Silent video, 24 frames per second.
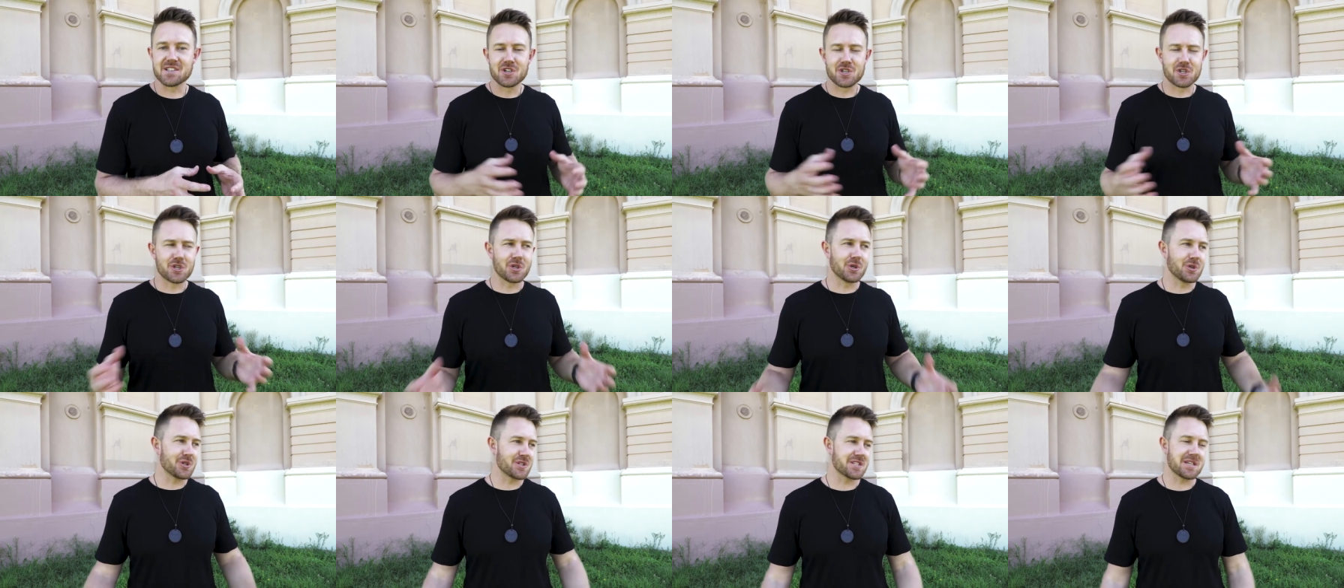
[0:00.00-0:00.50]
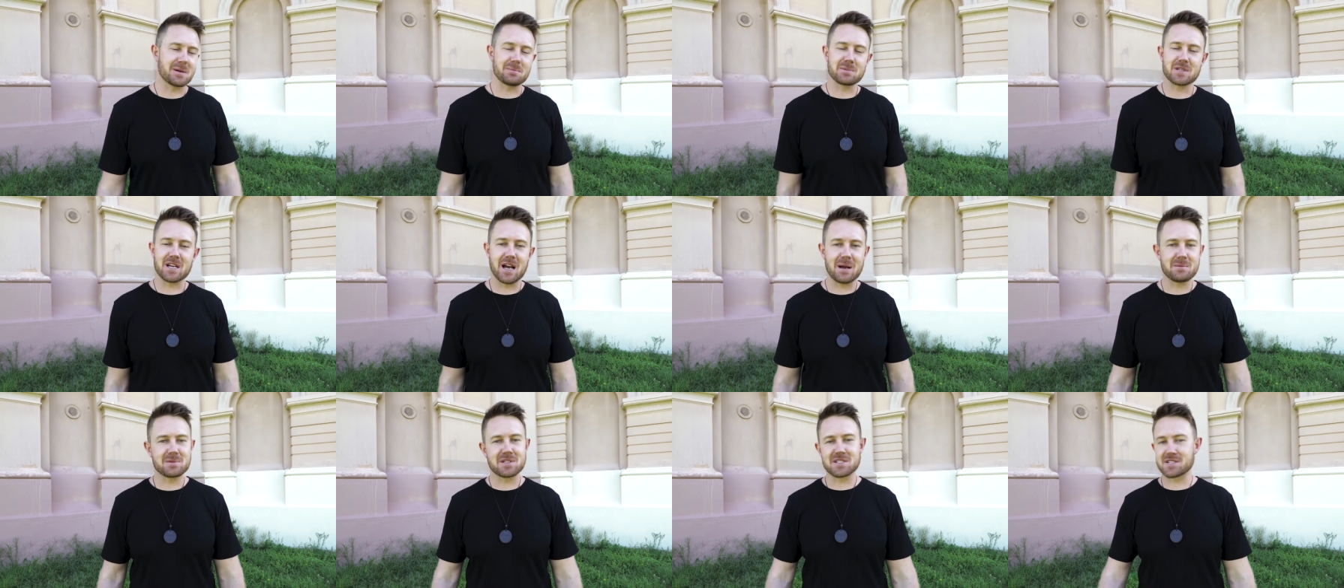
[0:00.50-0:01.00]
Sure,
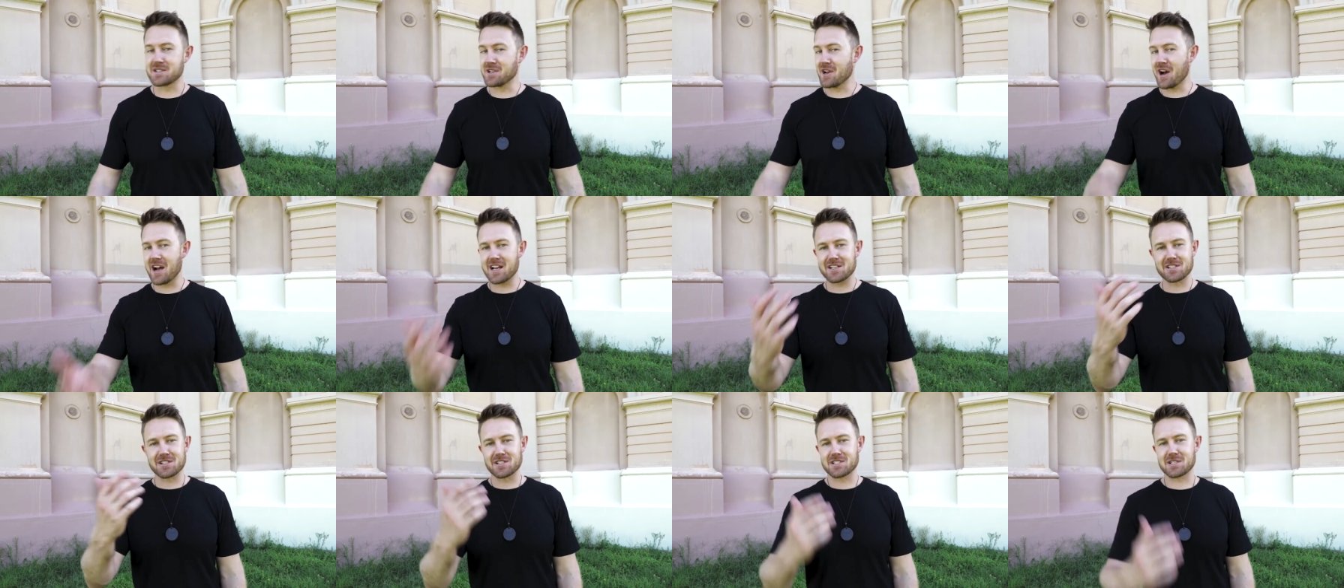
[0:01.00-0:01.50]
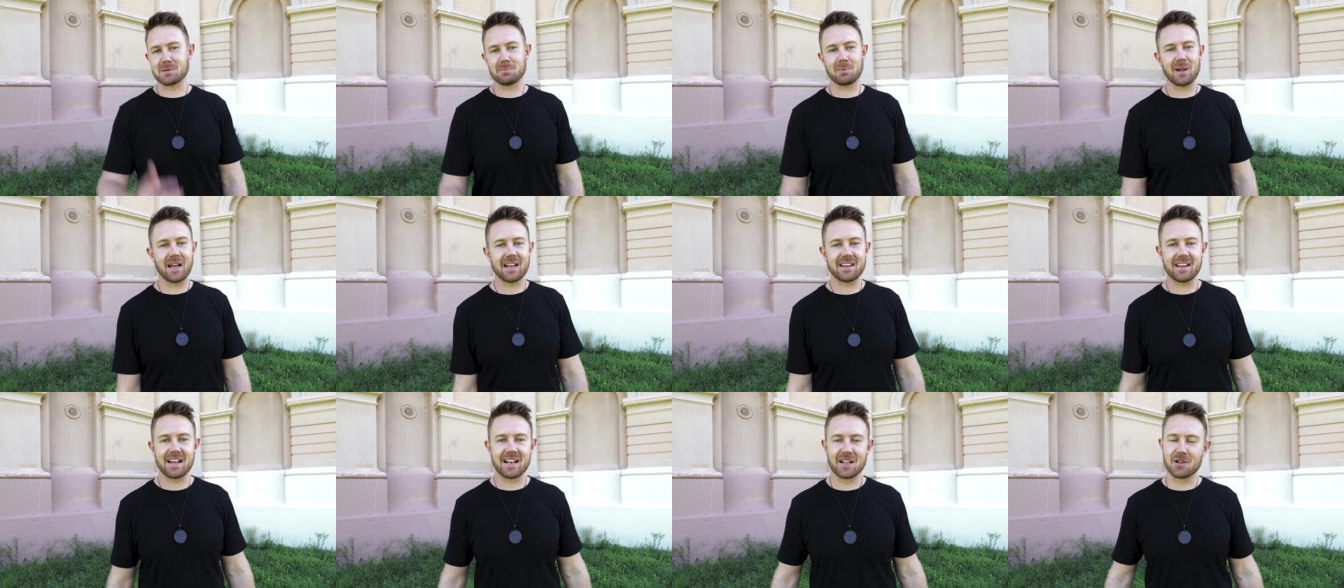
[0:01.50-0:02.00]
sometimes it's nice just to
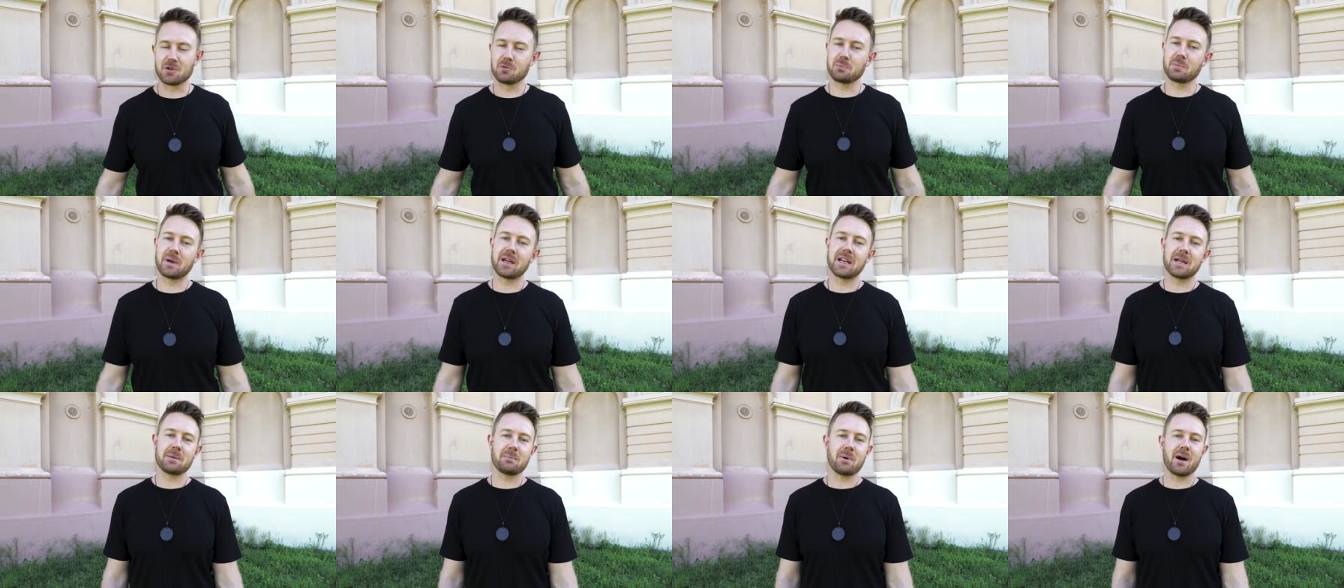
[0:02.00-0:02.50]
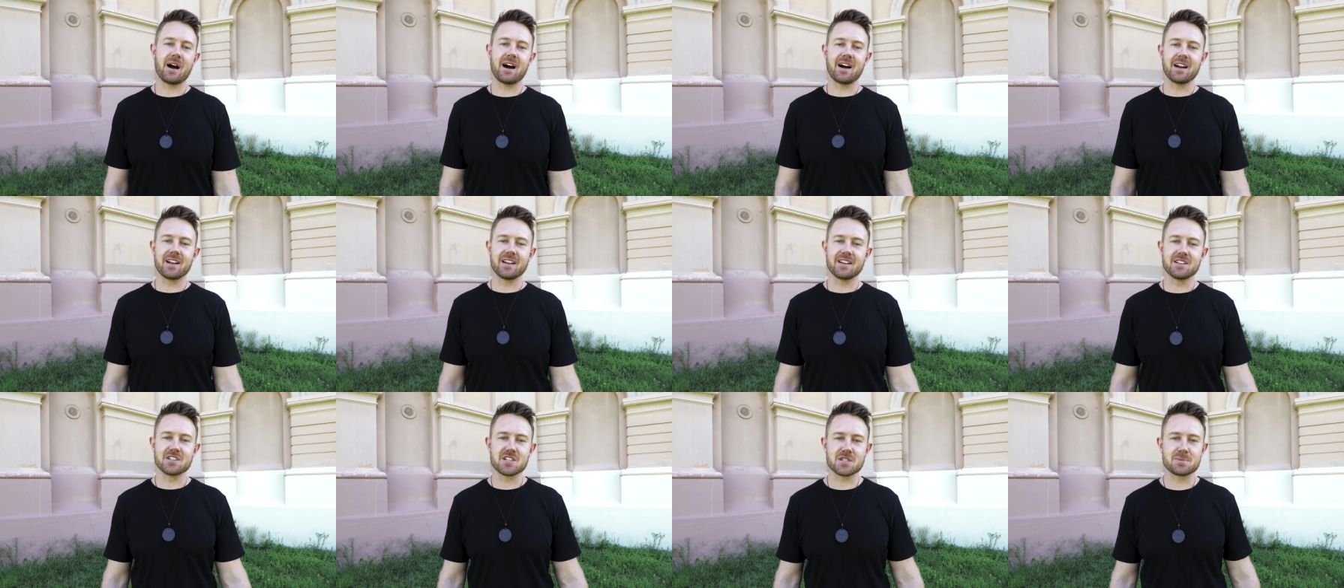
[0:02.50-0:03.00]
play that little pity
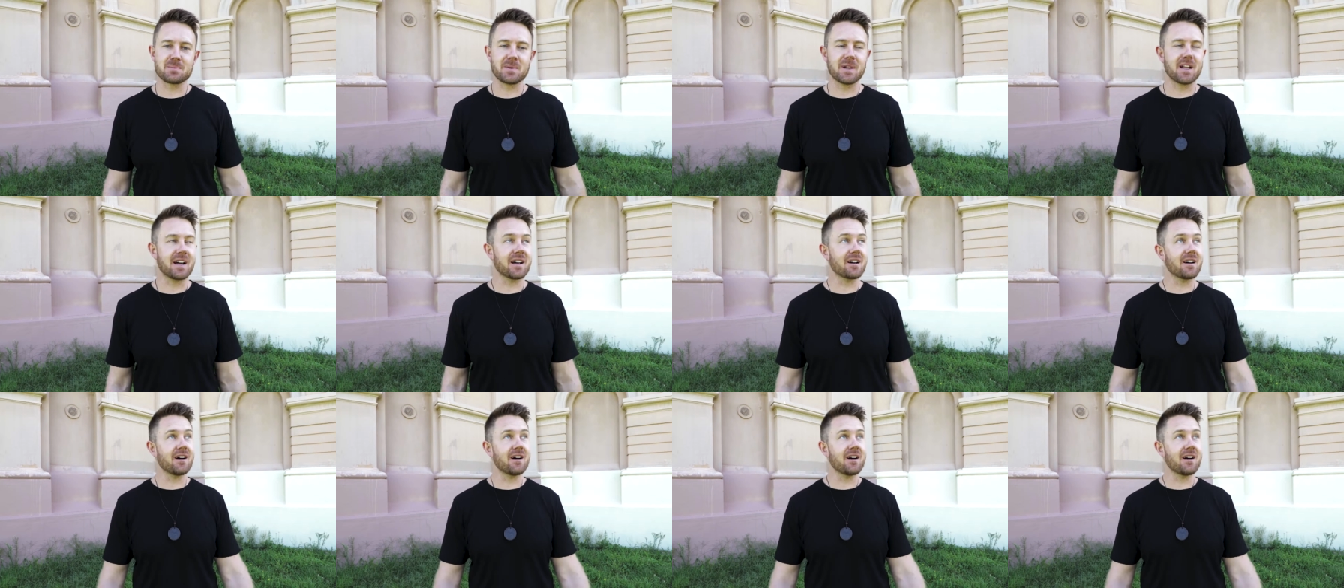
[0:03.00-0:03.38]
party and just be like,